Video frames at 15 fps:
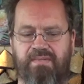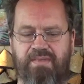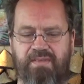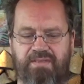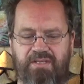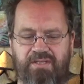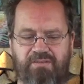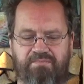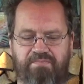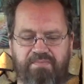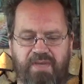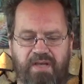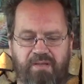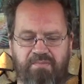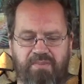It's
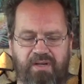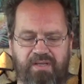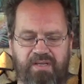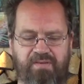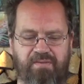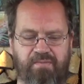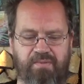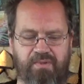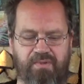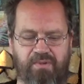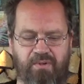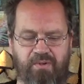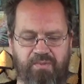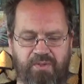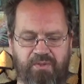unbelievable,
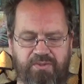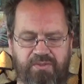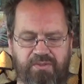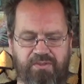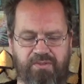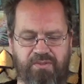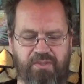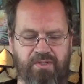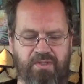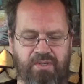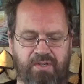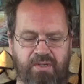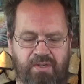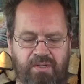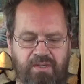almost.
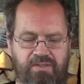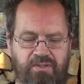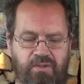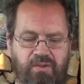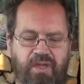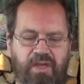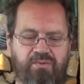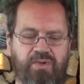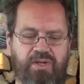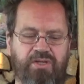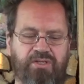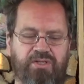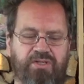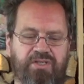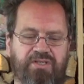So they
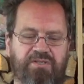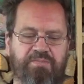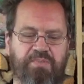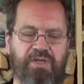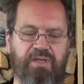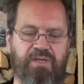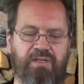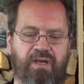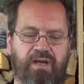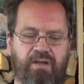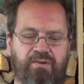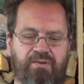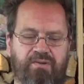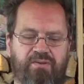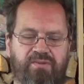reach this speed,
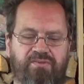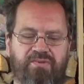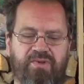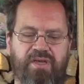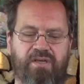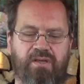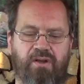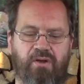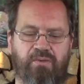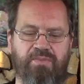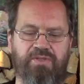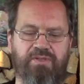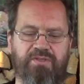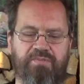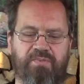103
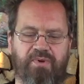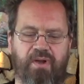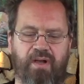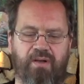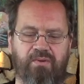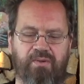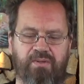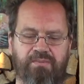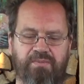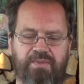kilometers per hour.